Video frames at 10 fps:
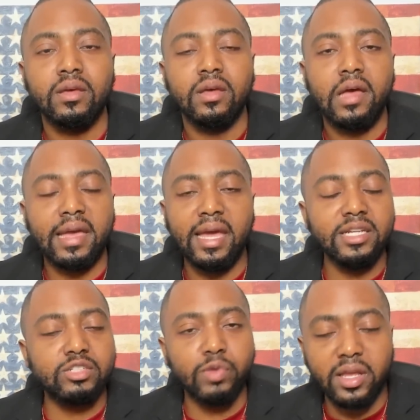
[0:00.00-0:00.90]
Again,
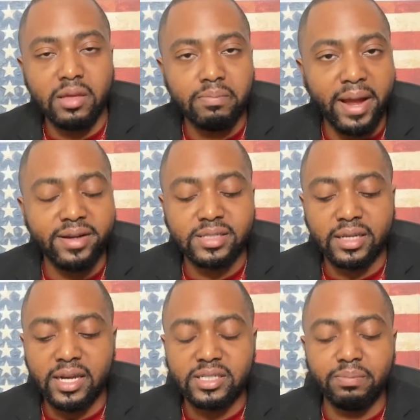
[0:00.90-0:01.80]
it's really embarrassing.
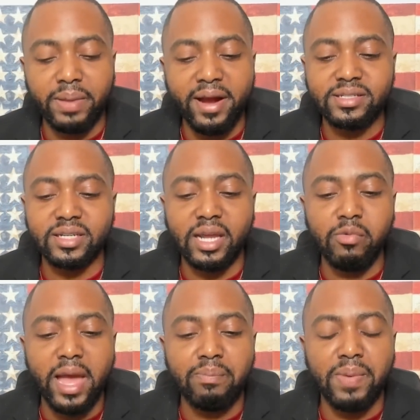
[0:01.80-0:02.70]
It is embarrassing that
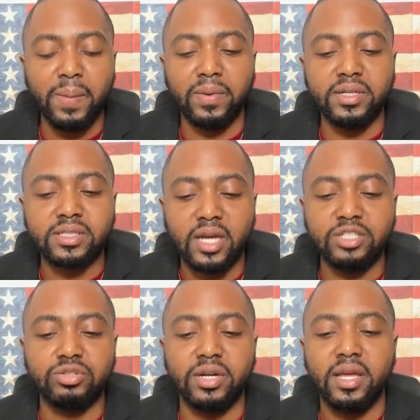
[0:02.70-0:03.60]
we have people in this
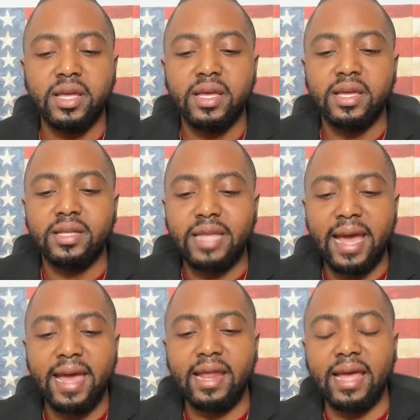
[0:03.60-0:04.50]
country
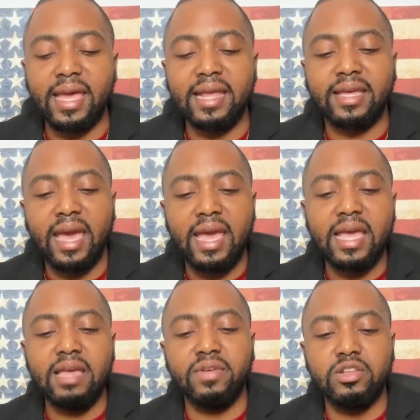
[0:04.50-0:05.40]
that, again, can't
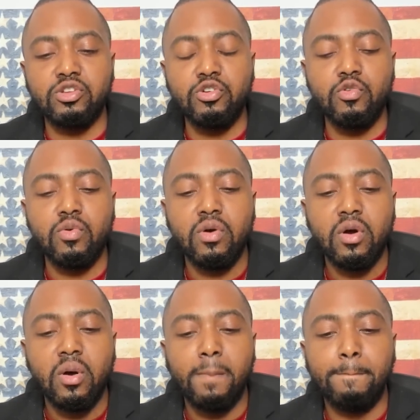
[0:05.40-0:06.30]
even do
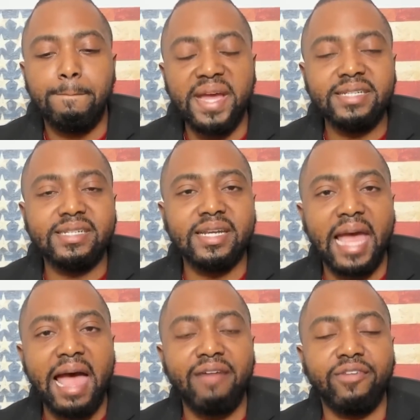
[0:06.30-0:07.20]
basic
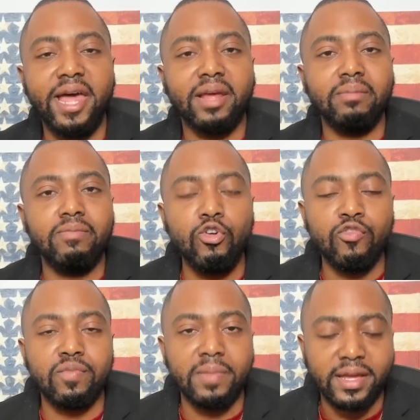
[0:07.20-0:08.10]
athletic
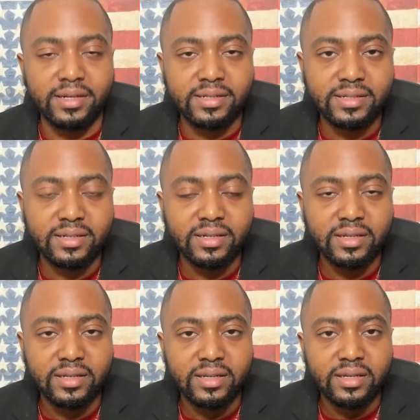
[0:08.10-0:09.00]
movements.
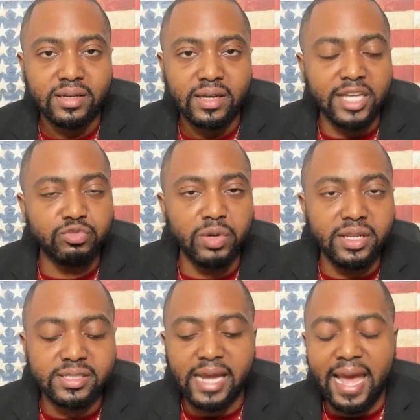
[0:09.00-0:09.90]
It's
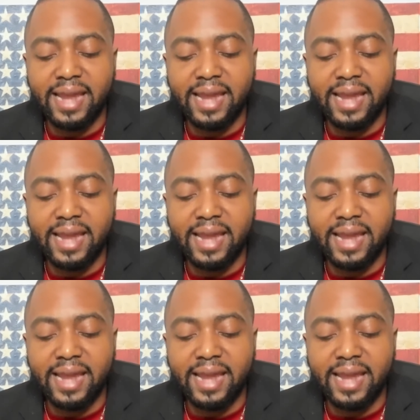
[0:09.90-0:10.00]
really sad.